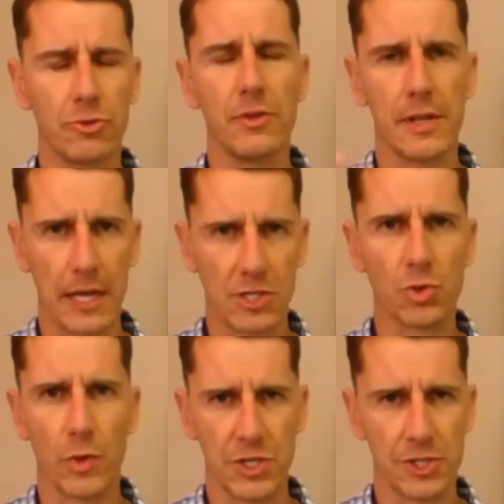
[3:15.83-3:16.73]
to the
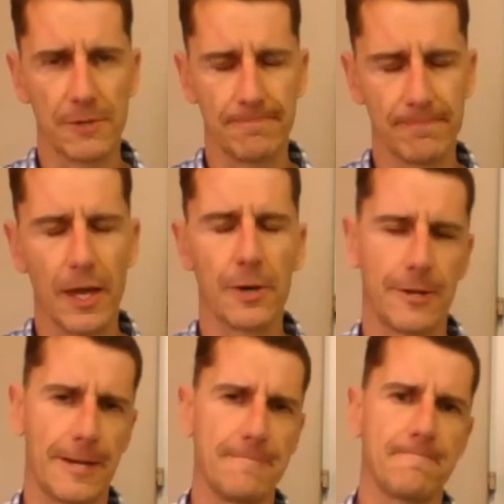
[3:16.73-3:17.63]
next question.
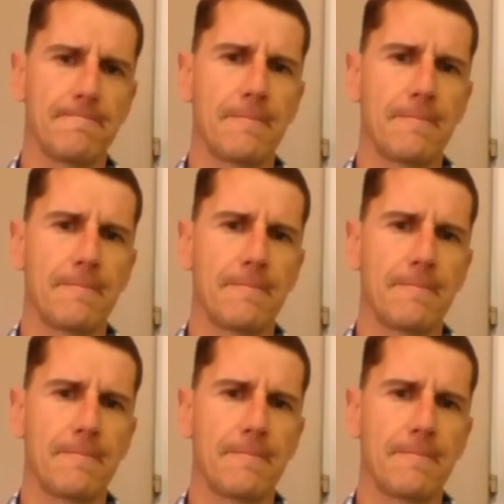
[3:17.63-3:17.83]
Okay.